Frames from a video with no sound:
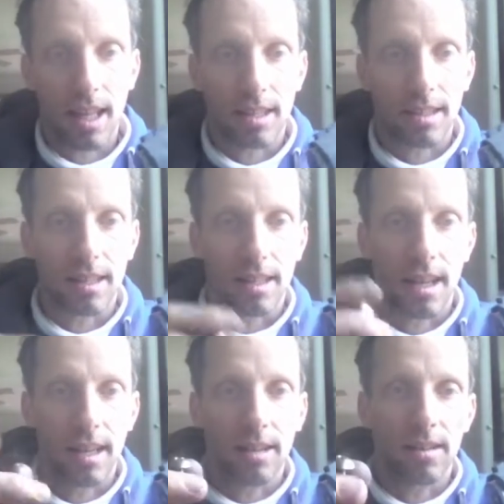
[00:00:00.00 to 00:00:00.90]
that's this
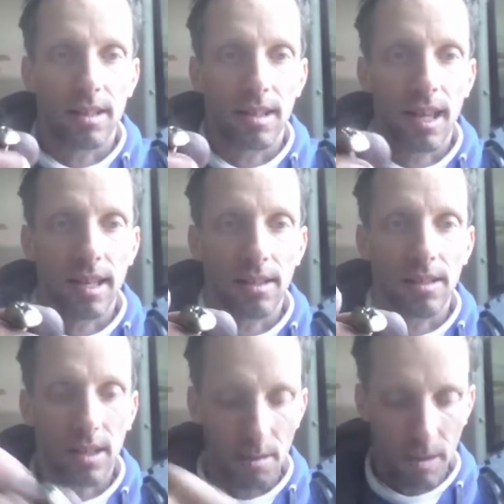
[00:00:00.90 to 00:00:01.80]
guy here. That
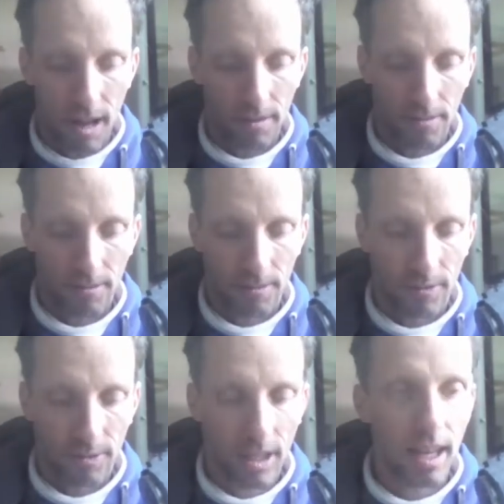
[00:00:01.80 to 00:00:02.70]
needs to come out.
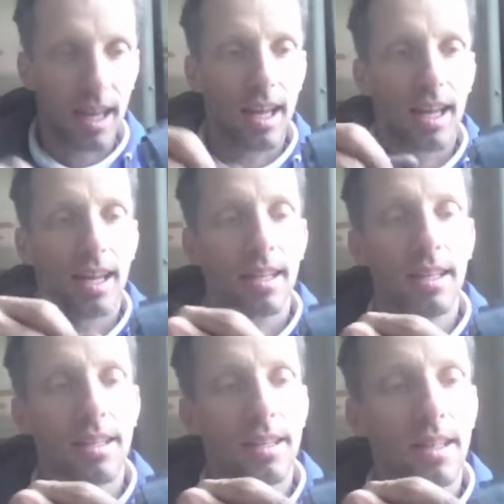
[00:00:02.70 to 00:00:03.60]

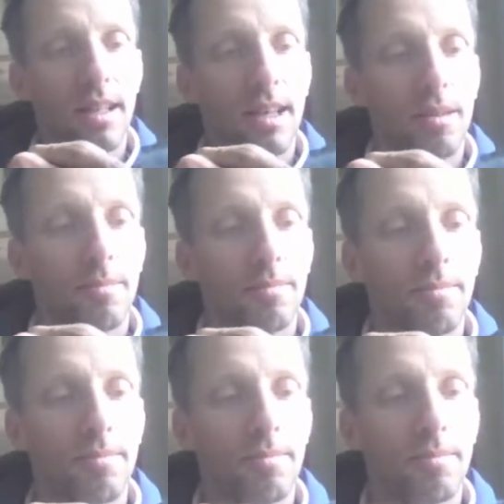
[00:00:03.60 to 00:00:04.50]
And
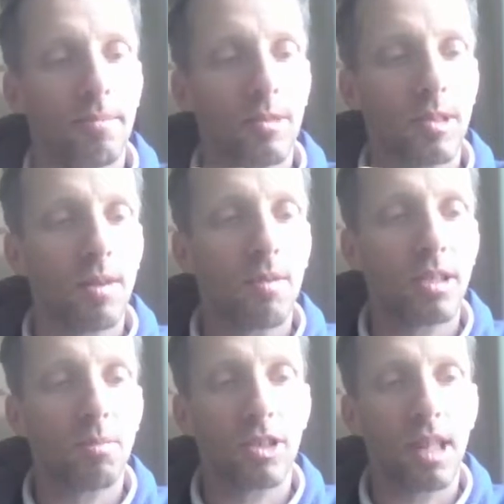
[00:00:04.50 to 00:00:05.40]
yeah,
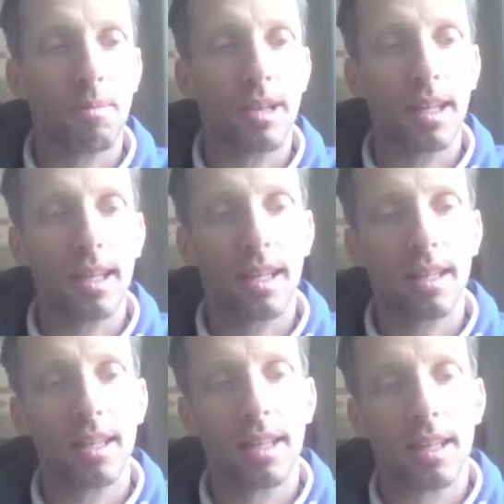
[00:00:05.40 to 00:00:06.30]
once you push that pin
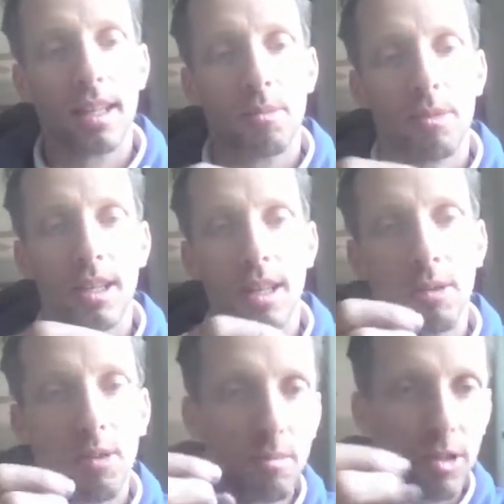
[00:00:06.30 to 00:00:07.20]
in, put in
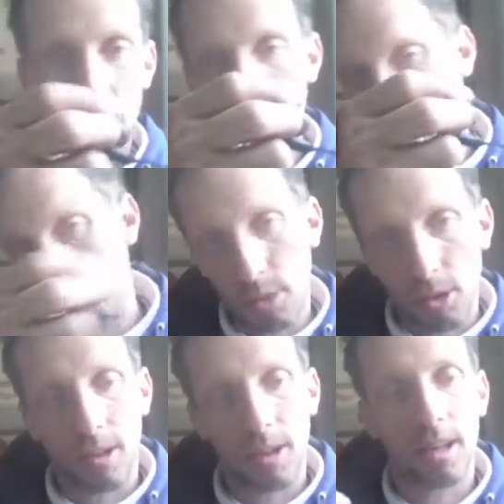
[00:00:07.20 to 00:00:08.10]
number 1 position,
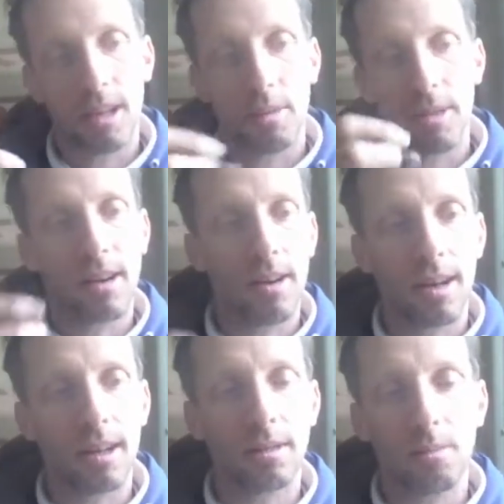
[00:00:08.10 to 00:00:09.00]
pull a bit
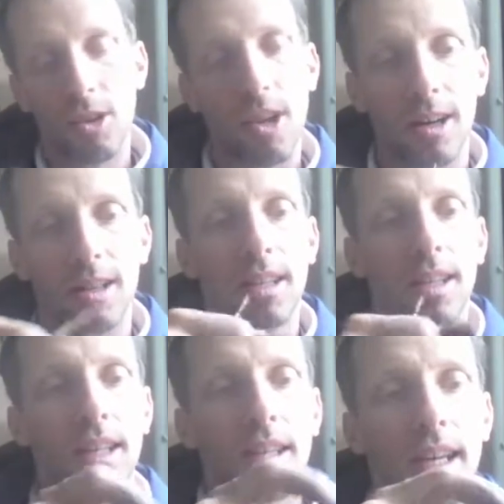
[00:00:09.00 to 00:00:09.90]
hard, pull hard,
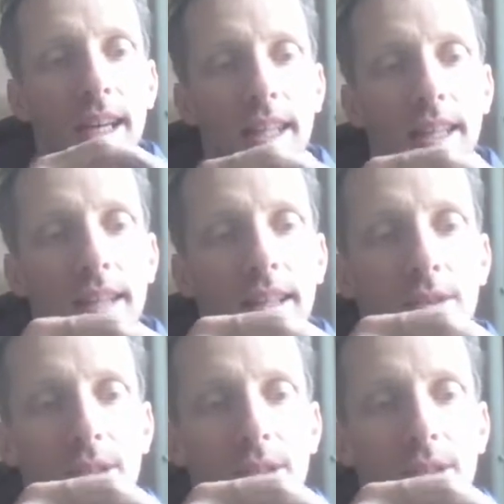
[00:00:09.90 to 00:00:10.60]
and then